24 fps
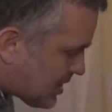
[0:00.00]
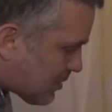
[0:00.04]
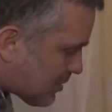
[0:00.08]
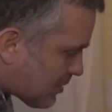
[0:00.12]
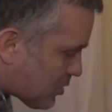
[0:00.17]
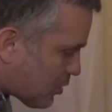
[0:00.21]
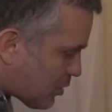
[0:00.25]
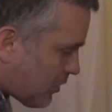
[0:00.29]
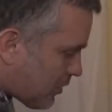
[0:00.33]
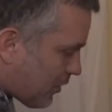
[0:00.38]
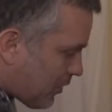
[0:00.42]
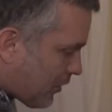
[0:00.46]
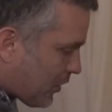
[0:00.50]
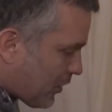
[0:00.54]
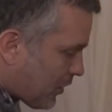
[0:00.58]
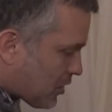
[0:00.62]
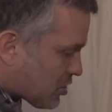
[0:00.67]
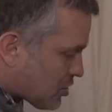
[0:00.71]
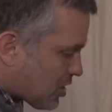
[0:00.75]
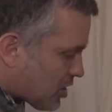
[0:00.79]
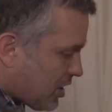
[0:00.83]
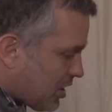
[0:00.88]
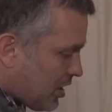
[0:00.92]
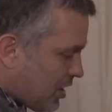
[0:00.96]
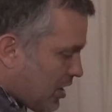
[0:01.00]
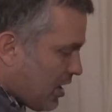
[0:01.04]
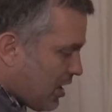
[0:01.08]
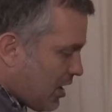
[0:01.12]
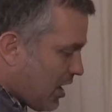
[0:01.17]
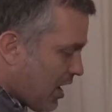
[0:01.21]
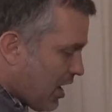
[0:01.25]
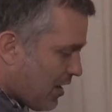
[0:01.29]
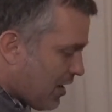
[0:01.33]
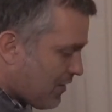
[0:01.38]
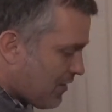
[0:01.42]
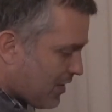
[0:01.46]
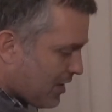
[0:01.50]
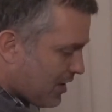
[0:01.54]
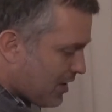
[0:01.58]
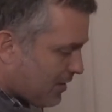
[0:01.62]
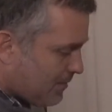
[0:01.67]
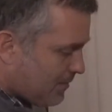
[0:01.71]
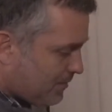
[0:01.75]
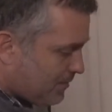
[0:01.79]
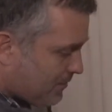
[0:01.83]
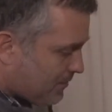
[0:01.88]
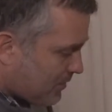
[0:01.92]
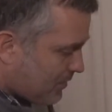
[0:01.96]
some sort of a version of
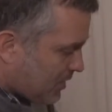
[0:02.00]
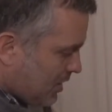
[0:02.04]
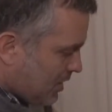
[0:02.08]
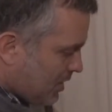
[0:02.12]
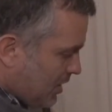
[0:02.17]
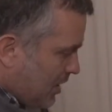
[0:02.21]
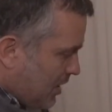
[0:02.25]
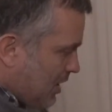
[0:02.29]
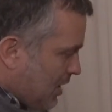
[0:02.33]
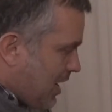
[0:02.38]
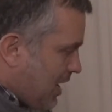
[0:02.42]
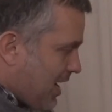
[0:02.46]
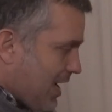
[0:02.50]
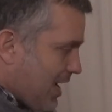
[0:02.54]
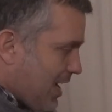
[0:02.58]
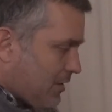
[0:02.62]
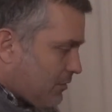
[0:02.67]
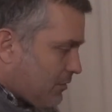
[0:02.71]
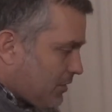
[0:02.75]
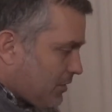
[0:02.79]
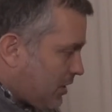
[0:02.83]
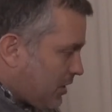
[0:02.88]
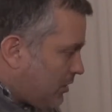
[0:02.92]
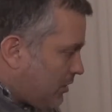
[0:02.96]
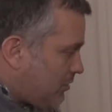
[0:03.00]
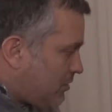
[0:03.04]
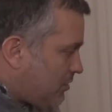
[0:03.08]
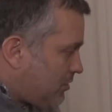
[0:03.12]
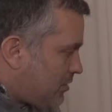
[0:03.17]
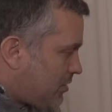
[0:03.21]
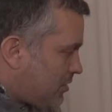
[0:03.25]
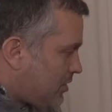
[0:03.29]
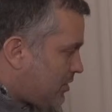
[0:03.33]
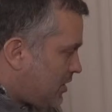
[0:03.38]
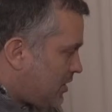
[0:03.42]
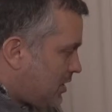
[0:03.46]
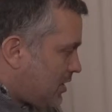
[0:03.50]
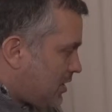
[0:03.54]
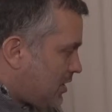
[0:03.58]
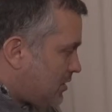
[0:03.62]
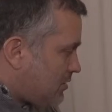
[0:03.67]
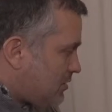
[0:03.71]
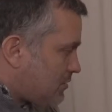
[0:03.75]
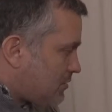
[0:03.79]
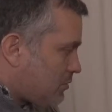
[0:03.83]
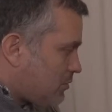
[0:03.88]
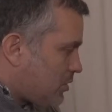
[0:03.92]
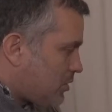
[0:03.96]
I don't know,
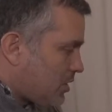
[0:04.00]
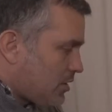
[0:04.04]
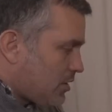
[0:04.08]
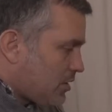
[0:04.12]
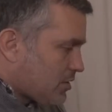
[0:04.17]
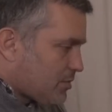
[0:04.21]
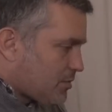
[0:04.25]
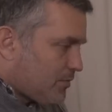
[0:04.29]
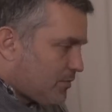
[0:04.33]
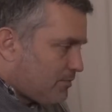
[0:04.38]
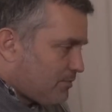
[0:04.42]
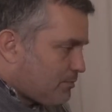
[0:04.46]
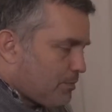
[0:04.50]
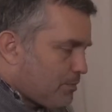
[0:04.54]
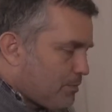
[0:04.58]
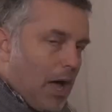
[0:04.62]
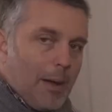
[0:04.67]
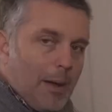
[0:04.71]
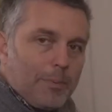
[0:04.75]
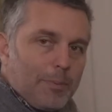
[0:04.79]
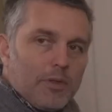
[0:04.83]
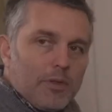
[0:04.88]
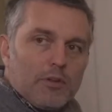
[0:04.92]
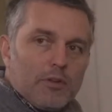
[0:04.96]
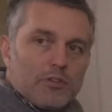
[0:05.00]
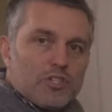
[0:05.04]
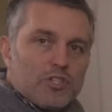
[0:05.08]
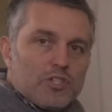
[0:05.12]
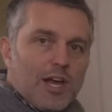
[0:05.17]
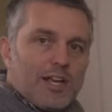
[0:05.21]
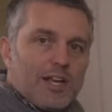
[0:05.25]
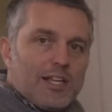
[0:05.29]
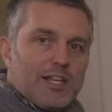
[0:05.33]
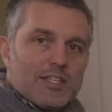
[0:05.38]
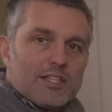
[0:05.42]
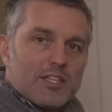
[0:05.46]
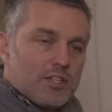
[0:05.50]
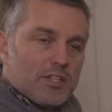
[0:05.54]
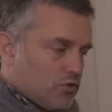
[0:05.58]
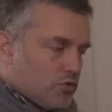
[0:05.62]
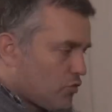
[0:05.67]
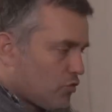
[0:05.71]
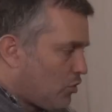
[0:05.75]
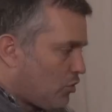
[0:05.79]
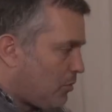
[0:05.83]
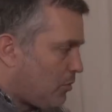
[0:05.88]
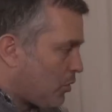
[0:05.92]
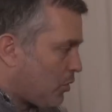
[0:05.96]
one of those popular Chinese
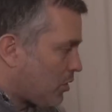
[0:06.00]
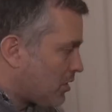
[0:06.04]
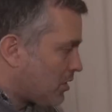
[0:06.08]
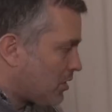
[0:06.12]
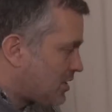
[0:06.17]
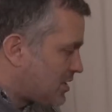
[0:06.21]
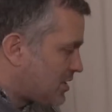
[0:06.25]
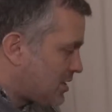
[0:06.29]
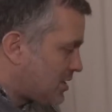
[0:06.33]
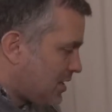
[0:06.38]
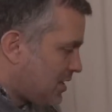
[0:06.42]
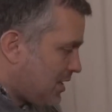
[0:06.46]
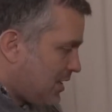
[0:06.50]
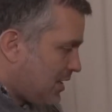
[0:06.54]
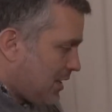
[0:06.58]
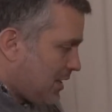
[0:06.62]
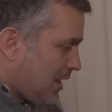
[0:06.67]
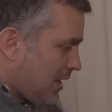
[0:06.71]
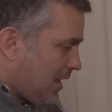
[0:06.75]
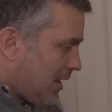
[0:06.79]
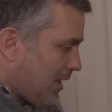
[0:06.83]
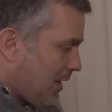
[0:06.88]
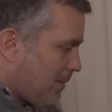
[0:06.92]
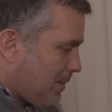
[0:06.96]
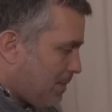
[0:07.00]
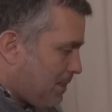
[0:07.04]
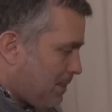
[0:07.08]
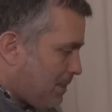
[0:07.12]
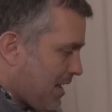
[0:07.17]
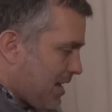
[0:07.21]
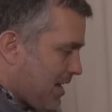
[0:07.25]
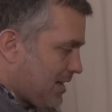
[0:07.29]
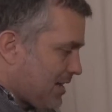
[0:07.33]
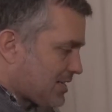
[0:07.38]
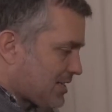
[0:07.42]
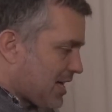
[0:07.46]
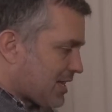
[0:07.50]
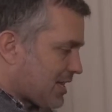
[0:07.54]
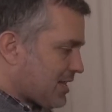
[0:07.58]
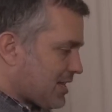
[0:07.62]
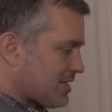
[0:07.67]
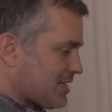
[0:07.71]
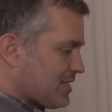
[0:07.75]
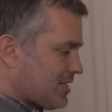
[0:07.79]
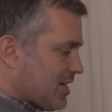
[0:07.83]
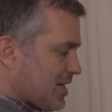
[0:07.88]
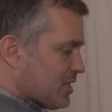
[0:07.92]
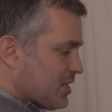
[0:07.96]
control boards. And it's got
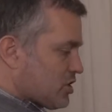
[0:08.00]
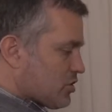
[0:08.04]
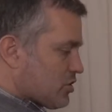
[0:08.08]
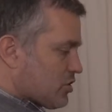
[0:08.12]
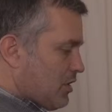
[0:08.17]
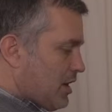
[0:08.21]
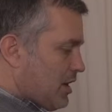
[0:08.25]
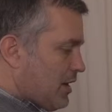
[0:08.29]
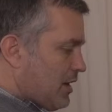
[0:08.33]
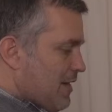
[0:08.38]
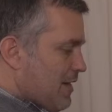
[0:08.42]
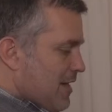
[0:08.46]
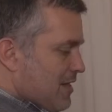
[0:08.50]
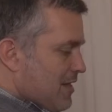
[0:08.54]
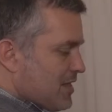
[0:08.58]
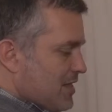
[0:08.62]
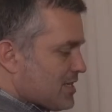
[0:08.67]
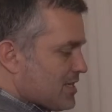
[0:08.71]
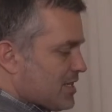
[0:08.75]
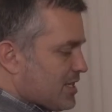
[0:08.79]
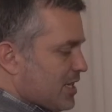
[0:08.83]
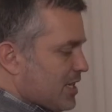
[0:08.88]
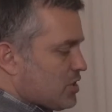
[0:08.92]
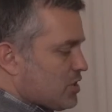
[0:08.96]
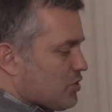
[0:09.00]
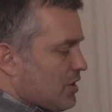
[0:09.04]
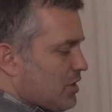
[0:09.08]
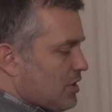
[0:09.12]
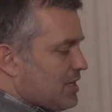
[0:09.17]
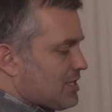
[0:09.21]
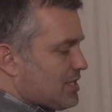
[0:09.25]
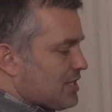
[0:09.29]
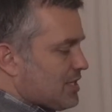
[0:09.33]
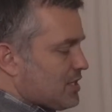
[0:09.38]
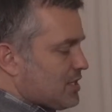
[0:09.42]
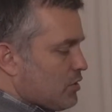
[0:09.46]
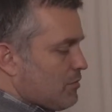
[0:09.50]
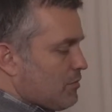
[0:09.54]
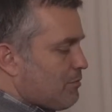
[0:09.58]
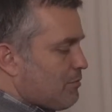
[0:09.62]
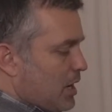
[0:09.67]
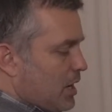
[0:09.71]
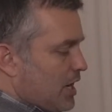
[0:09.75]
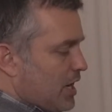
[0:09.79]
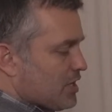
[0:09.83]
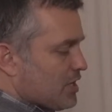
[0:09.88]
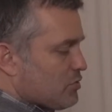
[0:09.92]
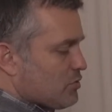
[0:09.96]
this touchscreen. This touchscreen is its own
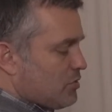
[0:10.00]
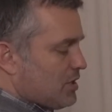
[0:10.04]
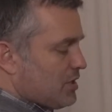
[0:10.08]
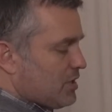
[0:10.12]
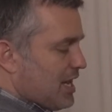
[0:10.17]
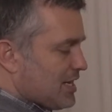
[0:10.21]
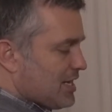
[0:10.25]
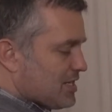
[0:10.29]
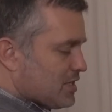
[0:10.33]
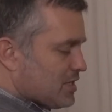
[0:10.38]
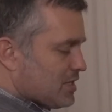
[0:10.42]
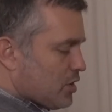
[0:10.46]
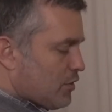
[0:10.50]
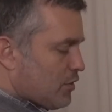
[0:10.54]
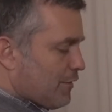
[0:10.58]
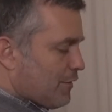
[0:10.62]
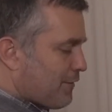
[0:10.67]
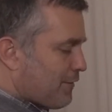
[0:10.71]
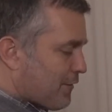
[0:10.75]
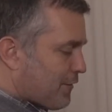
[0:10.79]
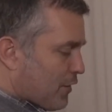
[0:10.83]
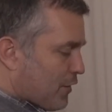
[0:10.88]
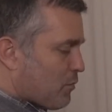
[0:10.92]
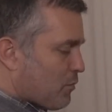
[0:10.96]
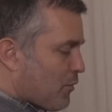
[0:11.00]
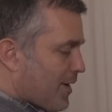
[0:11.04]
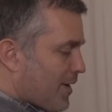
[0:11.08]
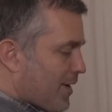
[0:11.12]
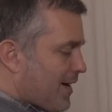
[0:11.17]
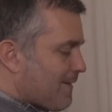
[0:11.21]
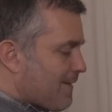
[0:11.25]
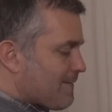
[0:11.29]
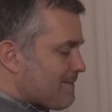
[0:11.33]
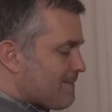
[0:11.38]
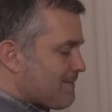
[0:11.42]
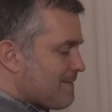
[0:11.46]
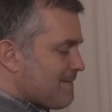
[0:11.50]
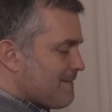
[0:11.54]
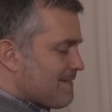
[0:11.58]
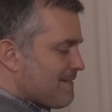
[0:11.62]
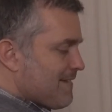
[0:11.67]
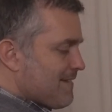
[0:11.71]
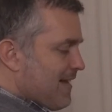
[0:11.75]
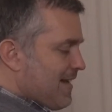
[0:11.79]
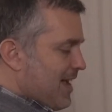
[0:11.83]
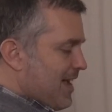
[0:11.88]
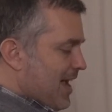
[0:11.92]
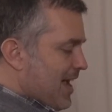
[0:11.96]
module. It has its own firmware.
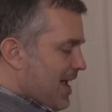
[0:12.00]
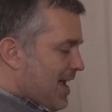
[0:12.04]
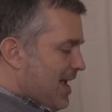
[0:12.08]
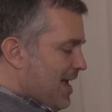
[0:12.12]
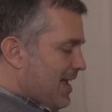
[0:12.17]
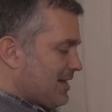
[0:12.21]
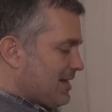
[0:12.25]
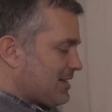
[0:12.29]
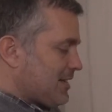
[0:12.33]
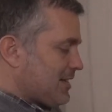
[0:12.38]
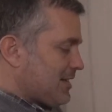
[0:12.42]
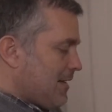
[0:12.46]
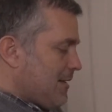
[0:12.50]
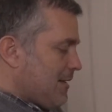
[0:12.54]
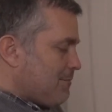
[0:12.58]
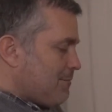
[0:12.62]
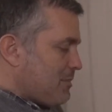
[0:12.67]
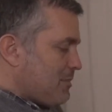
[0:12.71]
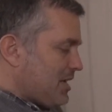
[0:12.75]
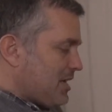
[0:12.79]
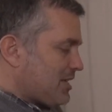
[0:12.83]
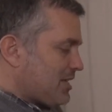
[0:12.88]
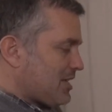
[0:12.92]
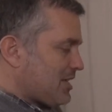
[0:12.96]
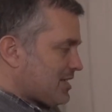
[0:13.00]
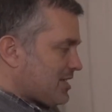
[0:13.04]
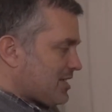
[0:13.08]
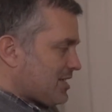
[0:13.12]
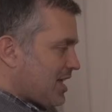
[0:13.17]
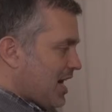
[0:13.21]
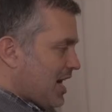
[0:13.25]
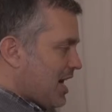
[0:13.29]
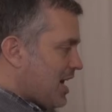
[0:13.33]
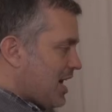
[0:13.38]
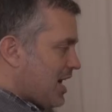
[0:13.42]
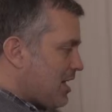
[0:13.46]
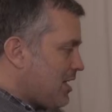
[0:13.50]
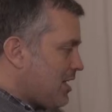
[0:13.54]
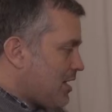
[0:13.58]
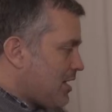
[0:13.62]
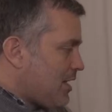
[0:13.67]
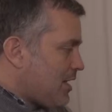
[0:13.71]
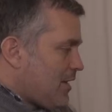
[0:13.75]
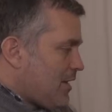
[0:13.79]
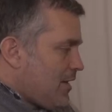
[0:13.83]
And Mingda's not,